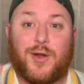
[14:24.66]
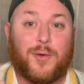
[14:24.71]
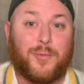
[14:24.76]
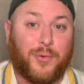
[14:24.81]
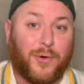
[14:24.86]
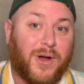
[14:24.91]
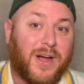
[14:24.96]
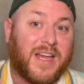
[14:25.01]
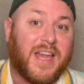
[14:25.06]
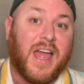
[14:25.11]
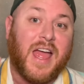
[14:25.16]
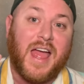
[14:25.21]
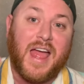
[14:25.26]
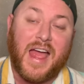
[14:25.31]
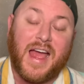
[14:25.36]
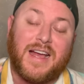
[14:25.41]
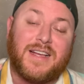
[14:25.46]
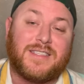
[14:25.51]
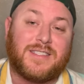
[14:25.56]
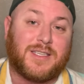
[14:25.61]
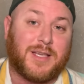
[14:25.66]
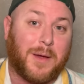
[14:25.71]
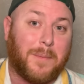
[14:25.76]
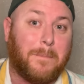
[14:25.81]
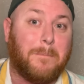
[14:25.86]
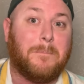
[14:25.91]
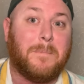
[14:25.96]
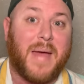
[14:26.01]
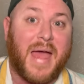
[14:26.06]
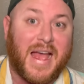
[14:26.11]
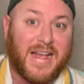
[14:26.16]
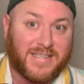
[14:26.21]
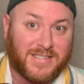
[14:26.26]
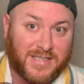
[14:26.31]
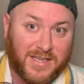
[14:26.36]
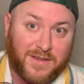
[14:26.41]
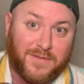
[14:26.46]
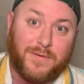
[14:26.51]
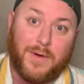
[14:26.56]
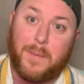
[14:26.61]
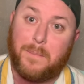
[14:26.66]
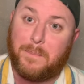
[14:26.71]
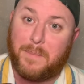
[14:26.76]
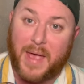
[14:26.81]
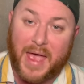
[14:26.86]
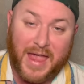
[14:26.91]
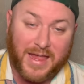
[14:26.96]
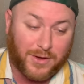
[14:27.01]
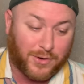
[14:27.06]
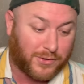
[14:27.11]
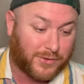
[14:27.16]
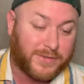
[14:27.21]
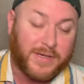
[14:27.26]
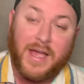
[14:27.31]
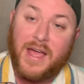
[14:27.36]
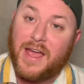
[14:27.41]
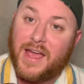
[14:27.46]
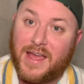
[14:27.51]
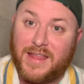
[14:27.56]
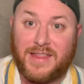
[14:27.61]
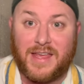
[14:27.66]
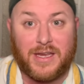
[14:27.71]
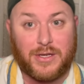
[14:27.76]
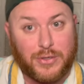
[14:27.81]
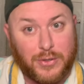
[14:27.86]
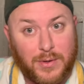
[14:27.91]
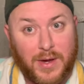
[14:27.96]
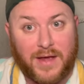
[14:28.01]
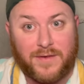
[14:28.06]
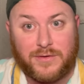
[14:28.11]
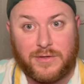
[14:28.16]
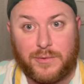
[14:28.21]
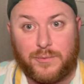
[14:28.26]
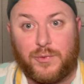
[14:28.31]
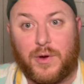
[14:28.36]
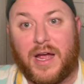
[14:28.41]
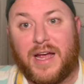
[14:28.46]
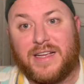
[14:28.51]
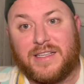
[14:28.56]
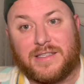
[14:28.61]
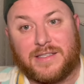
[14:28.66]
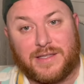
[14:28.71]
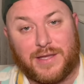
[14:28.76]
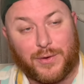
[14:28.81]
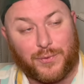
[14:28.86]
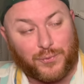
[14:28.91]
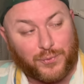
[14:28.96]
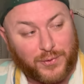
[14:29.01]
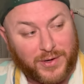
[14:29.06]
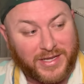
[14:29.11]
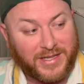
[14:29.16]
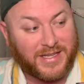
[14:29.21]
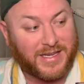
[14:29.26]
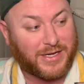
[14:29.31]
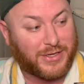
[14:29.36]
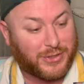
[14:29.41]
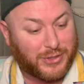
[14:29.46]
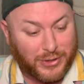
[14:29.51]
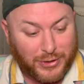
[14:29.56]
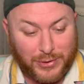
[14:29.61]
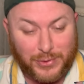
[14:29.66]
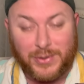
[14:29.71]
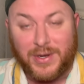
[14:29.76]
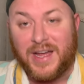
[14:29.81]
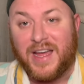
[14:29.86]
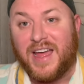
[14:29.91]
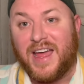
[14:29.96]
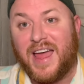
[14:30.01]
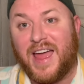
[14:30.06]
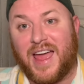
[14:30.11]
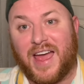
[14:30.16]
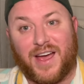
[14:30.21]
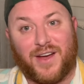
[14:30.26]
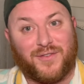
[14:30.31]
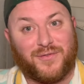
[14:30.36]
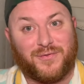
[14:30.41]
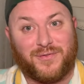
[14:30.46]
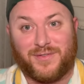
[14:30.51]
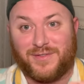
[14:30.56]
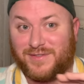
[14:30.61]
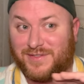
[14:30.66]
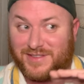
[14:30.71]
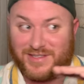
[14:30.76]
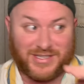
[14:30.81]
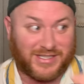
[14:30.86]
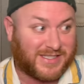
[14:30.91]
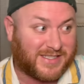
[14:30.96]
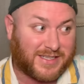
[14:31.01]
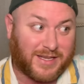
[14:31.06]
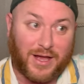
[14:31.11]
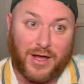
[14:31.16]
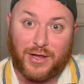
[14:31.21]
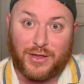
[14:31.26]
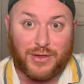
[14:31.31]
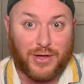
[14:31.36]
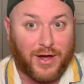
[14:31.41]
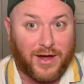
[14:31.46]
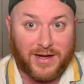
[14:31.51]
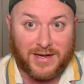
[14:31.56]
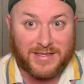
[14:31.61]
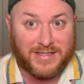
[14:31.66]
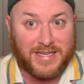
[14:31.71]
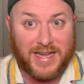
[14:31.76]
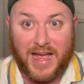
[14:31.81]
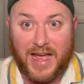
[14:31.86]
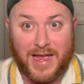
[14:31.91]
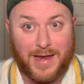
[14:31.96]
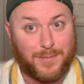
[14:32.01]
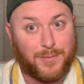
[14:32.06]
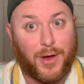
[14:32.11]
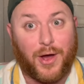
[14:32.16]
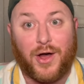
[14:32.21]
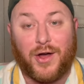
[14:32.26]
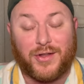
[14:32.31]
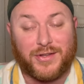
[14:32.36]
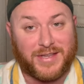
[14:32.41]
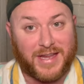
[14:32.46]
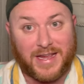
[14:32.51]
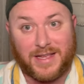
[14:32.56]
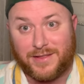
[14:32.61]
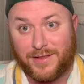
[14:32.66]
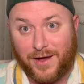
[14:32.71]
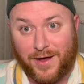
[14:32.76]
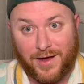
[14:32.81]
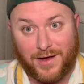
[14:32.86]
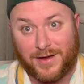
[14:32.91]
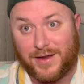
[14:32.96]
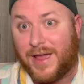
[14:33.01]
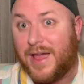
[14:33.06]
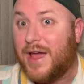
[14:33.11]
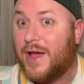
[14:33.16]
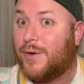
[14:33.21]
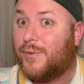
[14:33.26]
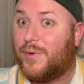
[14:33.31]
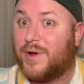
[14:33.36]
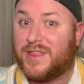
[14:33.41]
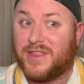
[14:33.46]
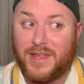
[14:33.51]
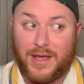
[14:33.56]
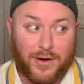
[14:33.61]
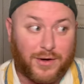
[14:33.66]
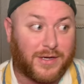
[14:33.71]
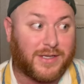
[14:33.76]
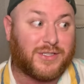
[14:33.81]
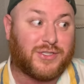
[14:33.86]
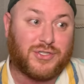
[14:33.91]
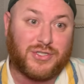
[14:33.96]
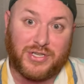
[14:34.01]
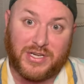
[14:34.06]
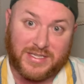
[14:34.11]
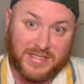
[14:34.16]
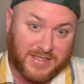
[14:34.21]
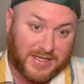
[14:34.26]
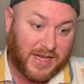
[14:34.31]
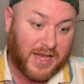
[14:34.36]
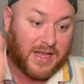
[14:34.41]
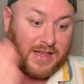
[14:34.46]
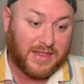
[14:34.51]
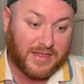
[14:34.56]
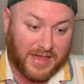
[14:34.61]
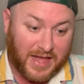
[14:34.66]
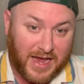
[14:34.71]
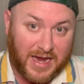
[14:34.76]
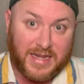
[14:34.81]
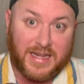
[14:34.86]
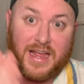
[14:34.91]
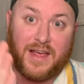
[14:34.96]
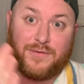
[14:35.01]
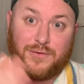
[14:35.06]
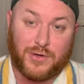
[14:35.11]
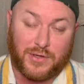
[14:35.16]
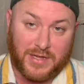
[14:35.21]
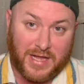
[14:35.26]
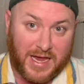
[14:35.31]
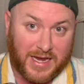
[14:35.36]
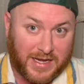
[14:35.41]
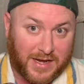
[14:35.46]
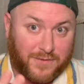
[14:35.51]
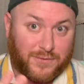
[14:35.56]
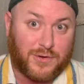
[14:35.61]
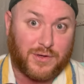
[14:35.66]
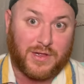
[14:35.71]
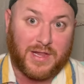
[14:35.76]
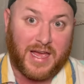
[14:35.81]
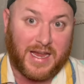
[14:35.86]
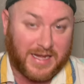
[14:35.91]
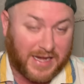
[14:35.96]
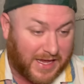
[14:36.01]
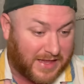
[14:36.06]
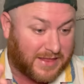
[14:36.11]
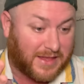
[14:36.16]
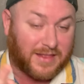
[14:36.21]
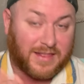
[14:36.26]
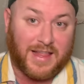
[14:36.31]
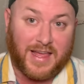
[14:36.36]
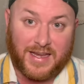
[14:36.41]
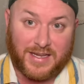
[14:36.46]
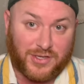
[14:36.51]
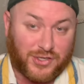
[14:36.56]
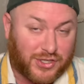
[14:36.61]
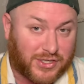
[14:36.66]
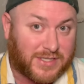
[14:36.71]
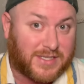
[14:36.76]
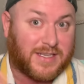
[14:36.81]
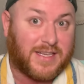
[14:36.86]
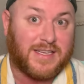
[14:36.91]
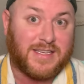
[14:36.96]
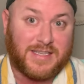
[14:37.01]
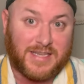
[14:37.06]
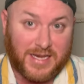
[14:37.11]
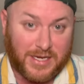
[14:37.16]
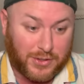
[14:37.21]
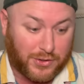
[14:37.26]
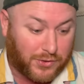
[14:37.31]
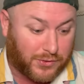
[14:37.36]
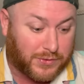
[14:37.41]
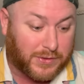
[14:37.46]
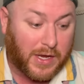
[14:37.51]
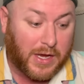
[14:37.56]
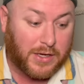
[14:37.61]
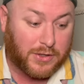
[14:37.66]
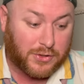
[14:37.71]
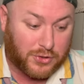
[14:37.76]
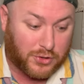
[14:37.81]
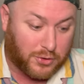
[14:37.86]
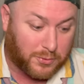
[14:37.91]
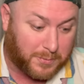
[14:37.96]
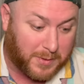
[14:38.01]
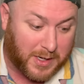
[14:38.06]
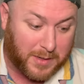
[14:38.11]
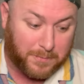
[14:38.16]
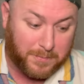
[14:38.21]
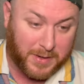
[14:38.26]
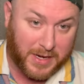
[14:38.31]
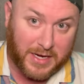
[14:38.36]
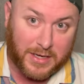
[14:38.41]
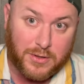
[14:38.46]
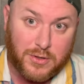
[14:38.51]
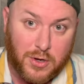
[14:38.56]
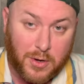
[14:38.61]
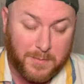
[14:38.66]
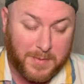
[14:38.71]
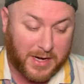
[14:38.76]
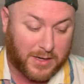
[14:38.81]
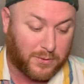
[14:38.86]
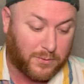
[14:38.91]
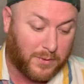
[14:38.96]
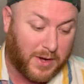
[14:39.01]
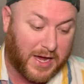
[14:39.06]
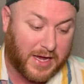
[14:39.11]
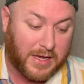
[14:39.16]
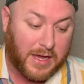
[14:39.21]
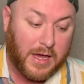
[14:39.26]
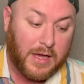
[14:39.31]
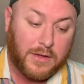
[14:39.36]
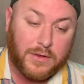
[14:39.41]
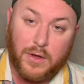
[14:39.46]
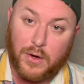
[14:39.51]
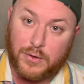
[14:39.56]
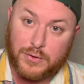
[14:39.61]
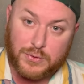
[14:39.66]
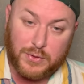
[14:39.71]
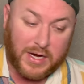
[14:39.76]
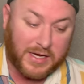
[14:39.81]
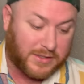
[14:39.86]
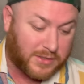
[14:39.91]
Point has some massive bangers, and they do have some rides that really do have just a long time all day long when there is just line after line after line, and the line just continues to be big no matter what. Those rides